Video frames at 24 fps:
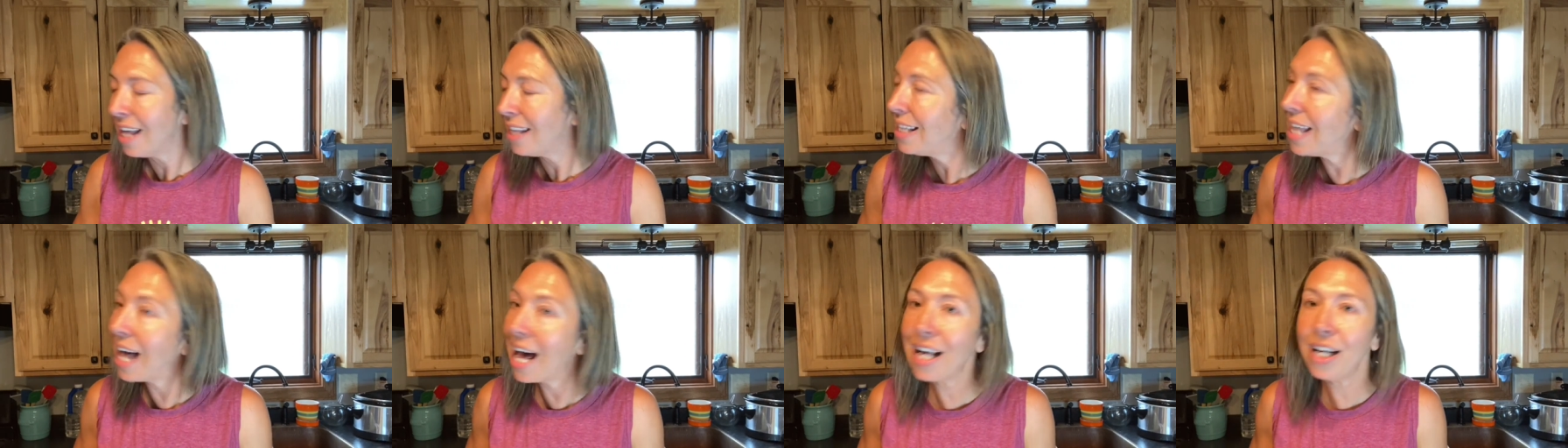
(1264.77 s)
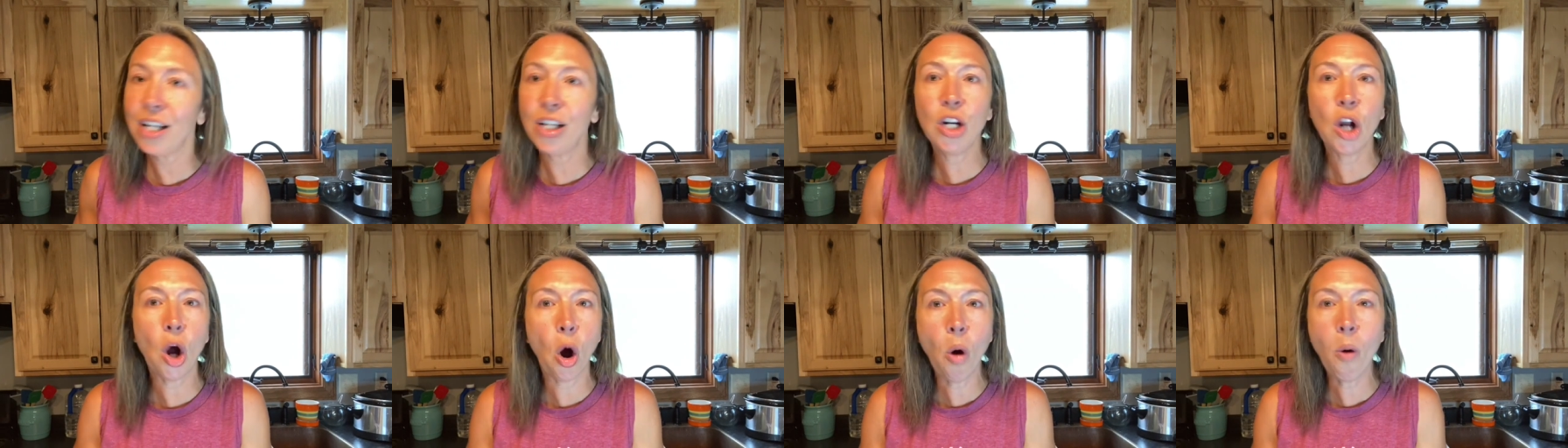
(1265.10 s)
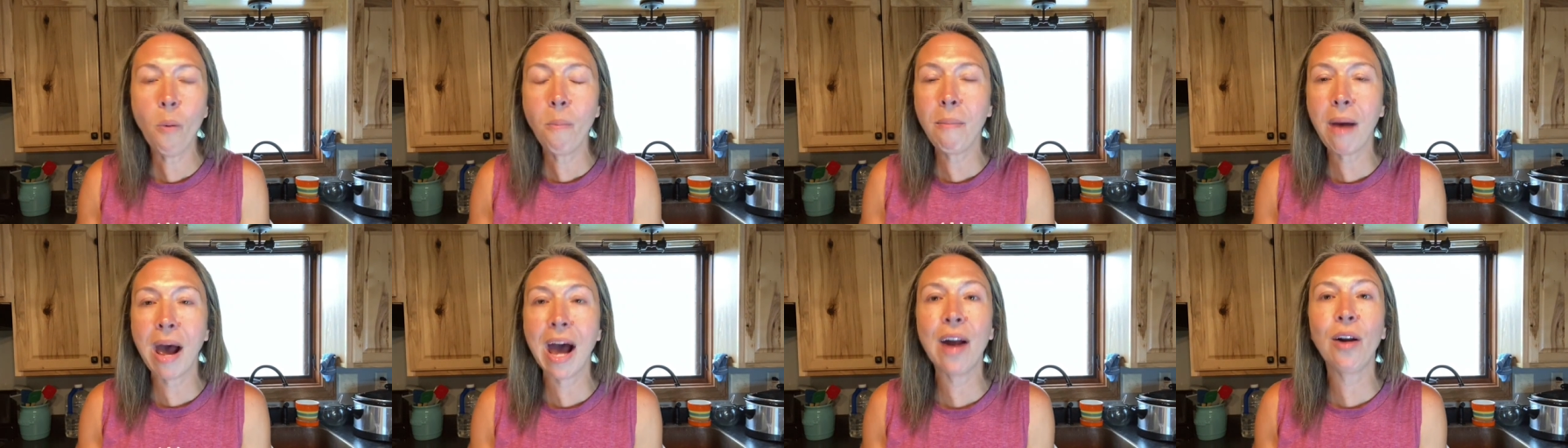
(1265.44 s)
That
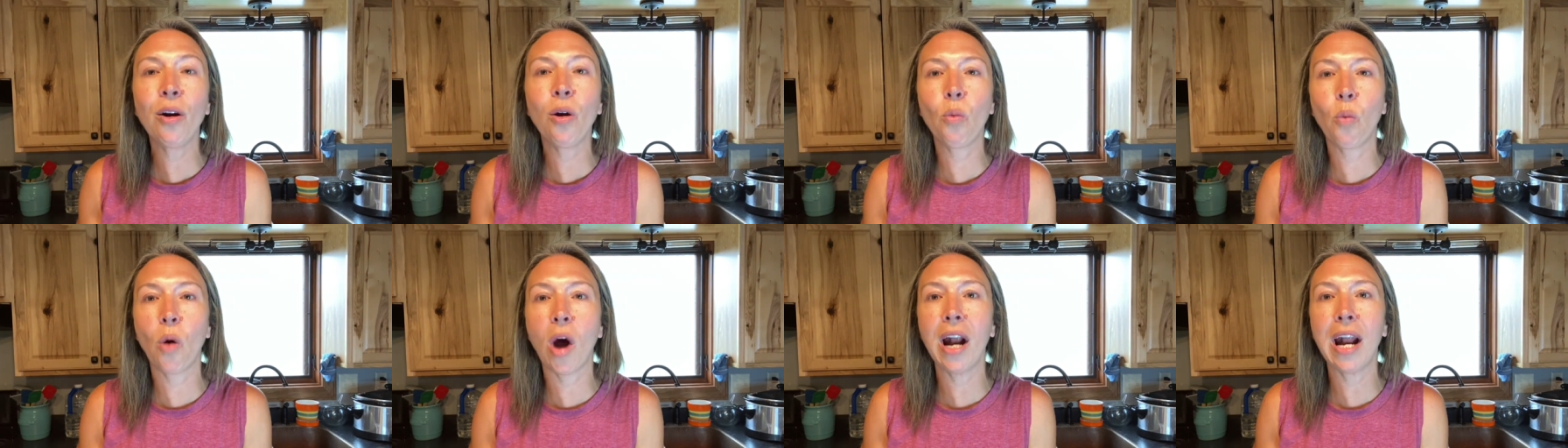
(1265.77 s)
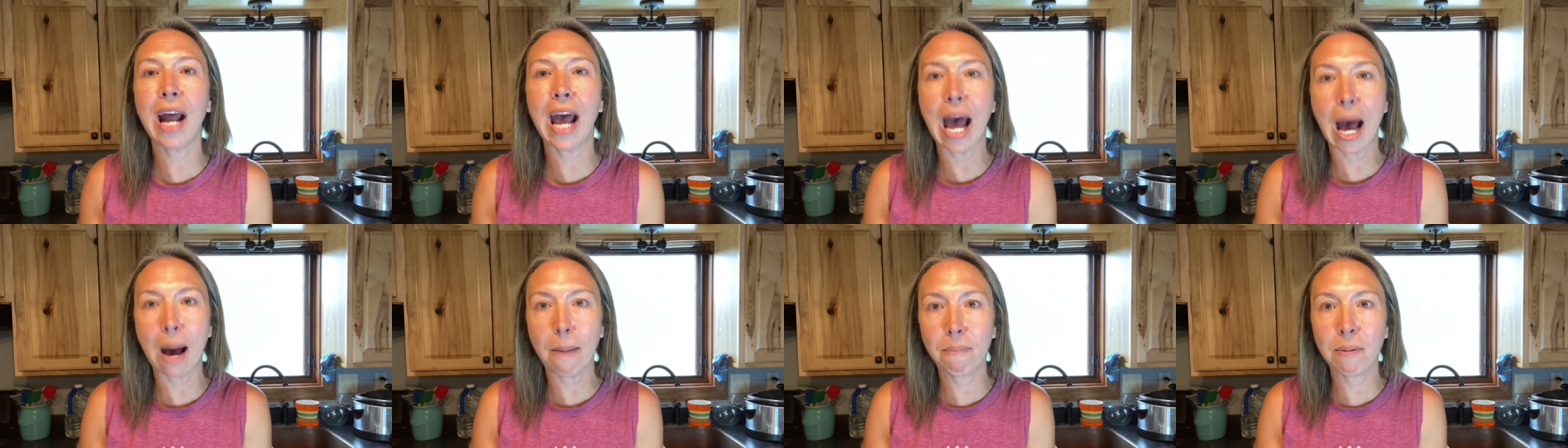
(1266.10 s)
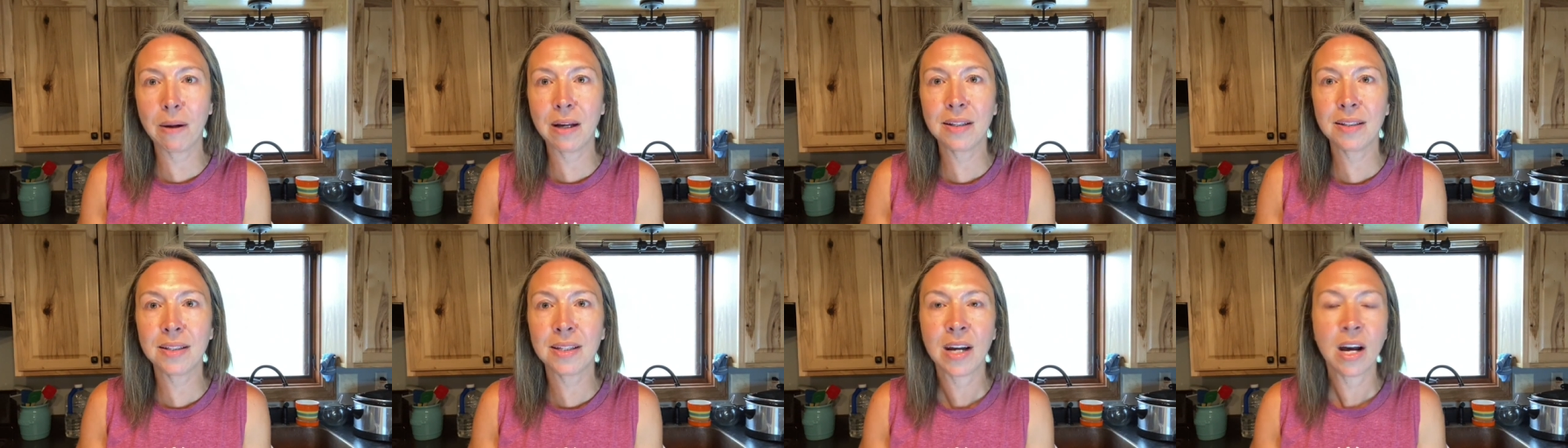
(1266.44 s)
no matter what
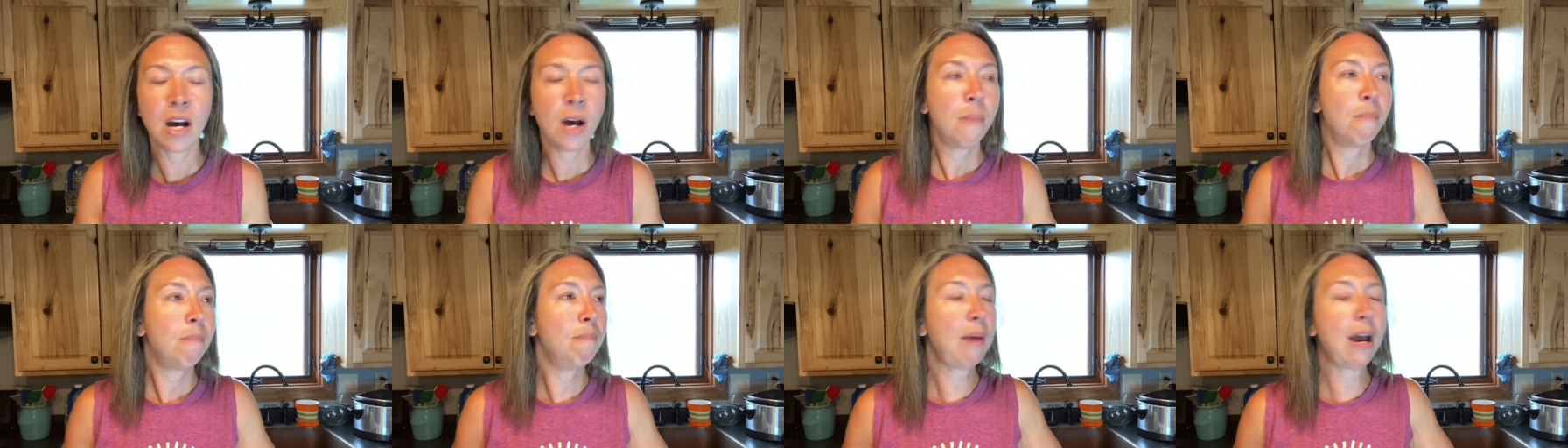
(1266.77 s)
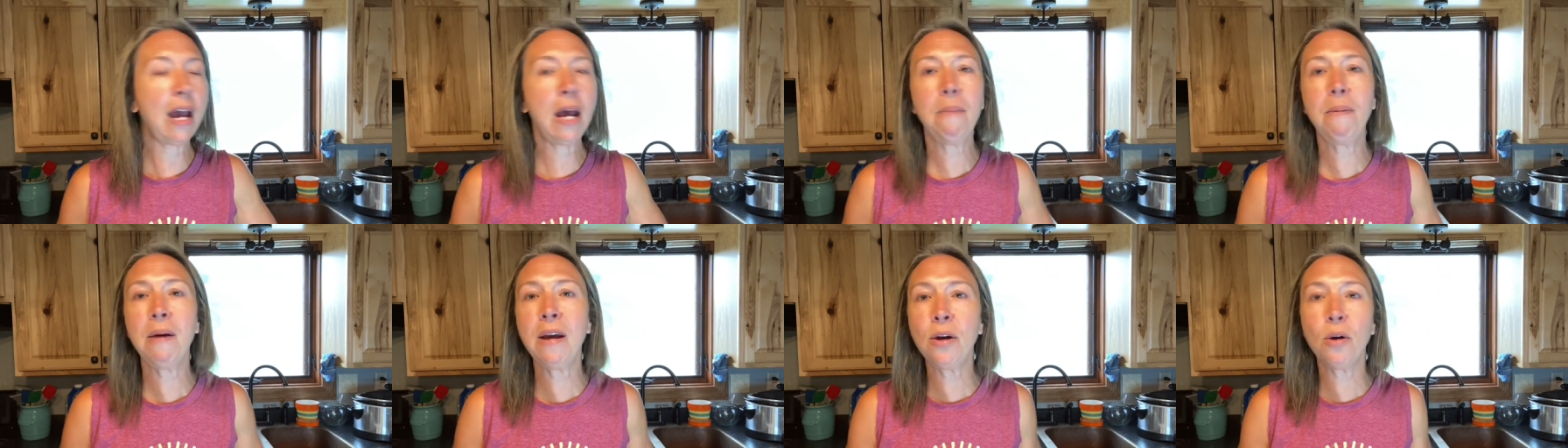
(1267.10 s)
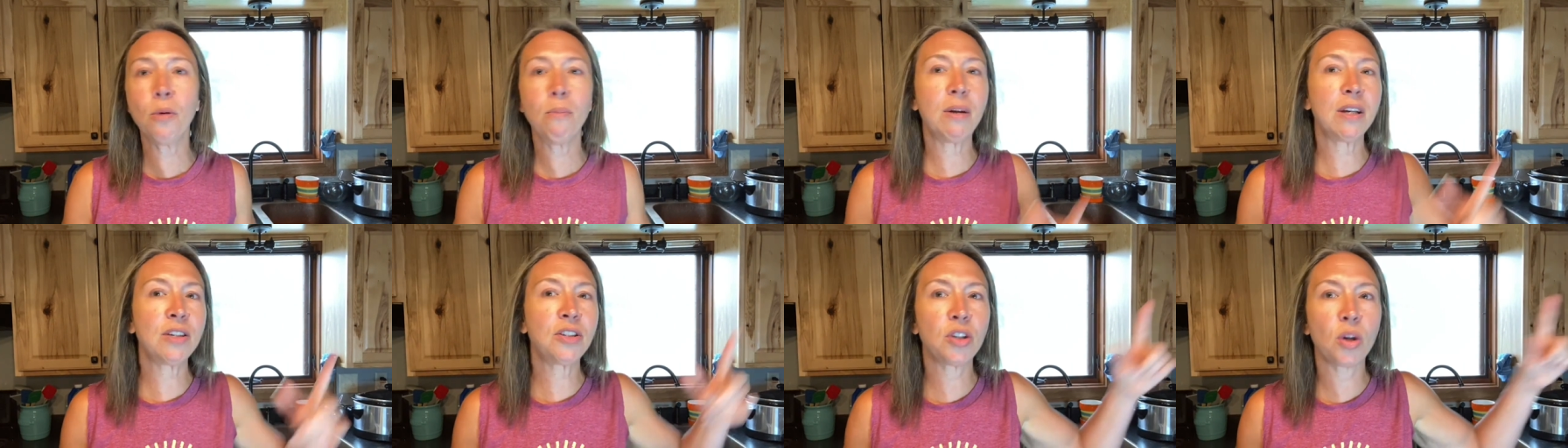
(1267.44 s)
happens, maybe
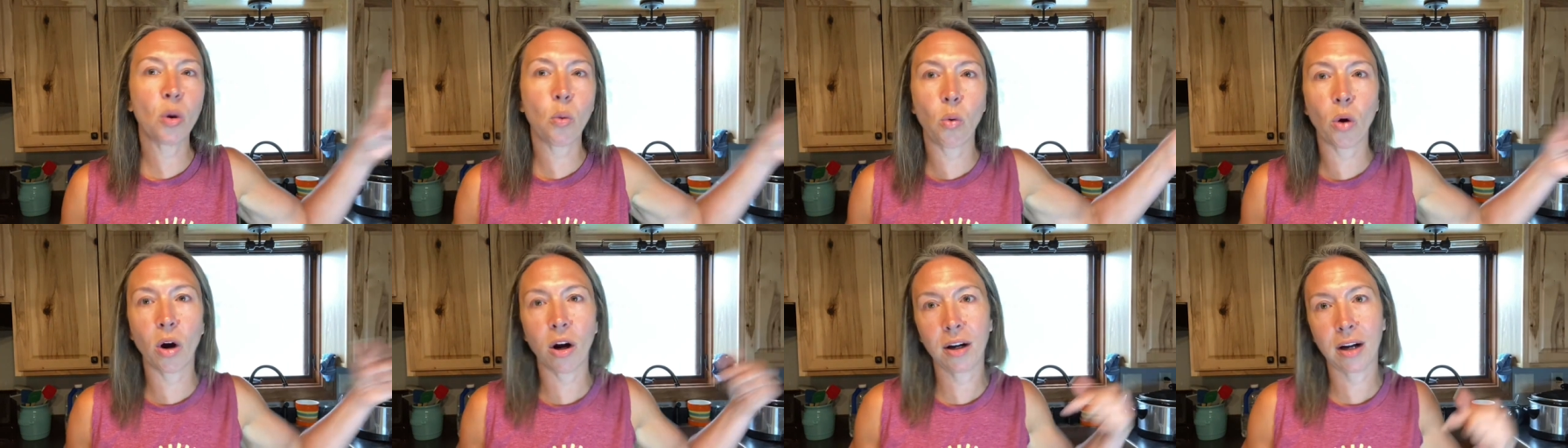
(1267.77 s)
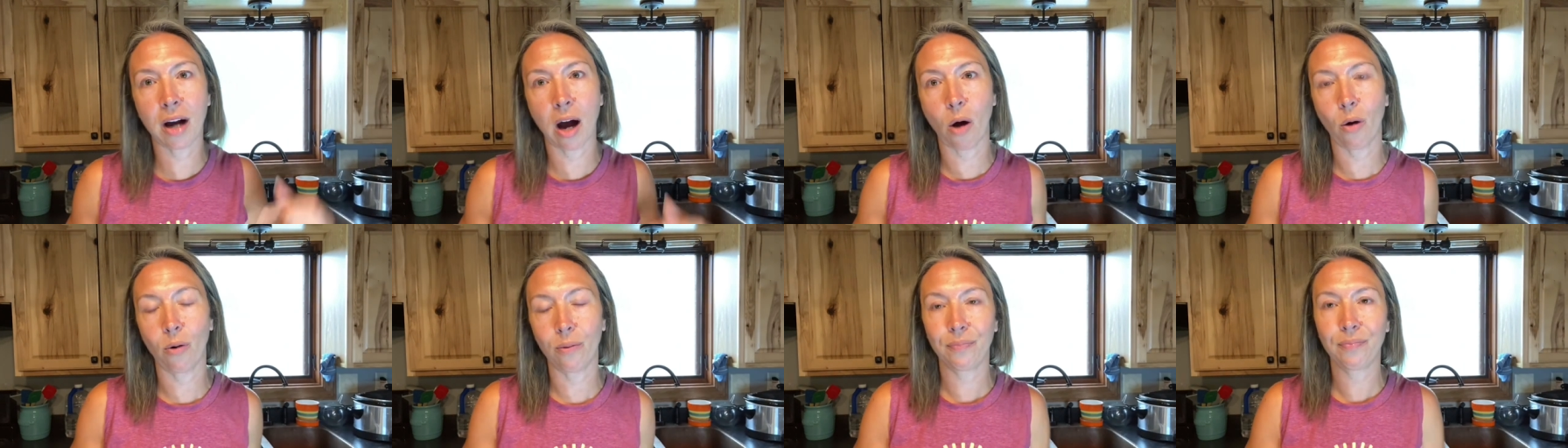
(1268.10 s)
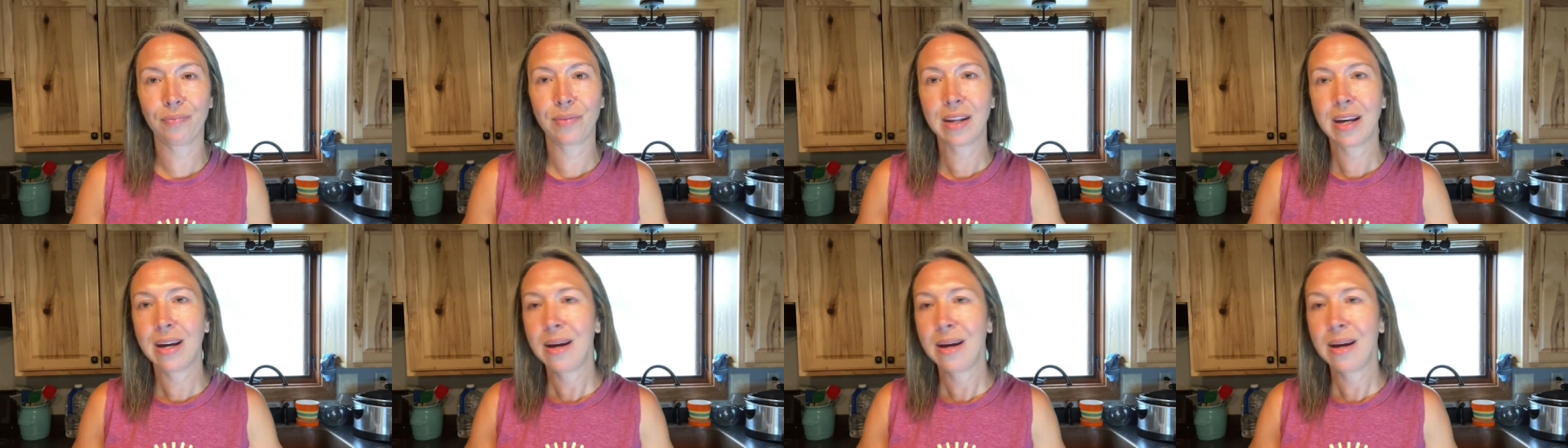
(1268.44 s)
you missed a workout.